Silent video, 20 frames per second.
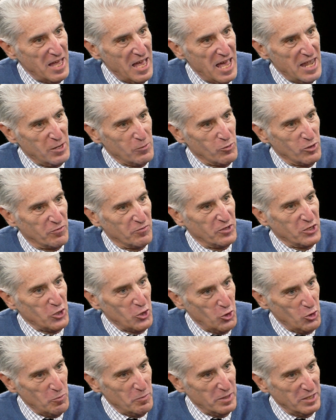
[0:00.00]
and they worked for the
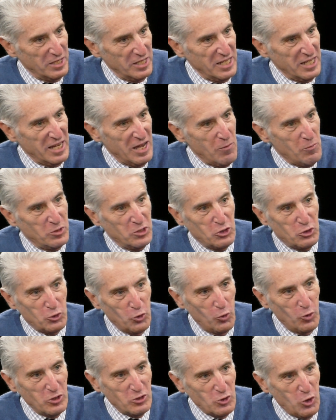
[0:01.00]
Urban League. And when the
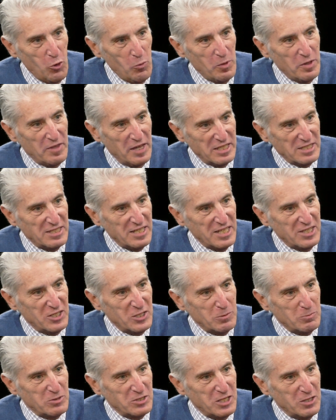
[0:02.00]
doors opened, they said to
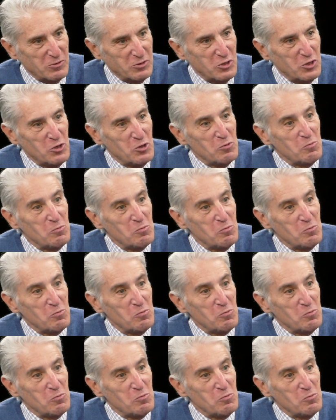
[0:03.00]
themselves,